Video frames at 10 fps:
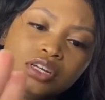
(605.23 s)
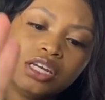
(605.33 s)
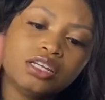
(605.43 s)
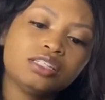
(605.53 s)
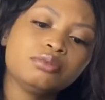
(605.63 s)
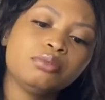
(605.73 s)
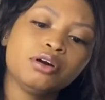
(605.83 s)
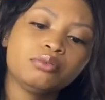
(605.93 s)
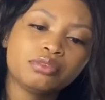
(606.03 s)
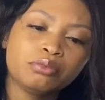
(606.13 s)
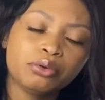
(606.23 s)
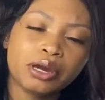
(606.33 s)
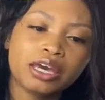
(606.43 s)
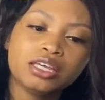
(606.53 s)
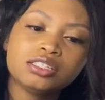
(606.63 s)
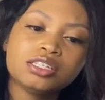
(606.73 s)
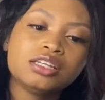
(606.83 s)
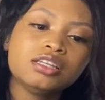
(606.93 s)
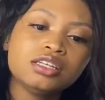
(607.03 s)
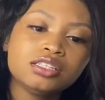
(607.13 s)
needed to pump the brakes,
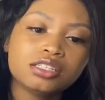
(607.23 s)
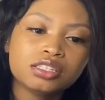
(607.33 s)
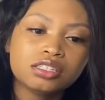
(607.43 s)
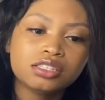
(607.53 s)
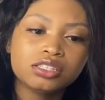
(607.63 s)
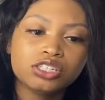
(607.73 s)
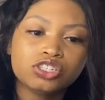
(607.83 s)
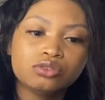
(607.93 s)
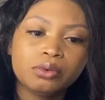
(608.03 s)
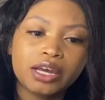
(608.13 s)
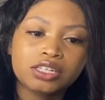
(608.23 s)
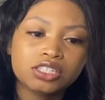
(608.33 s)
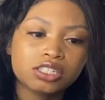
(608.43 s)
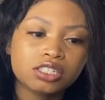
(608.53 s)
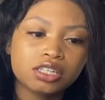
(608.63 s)
and this situation,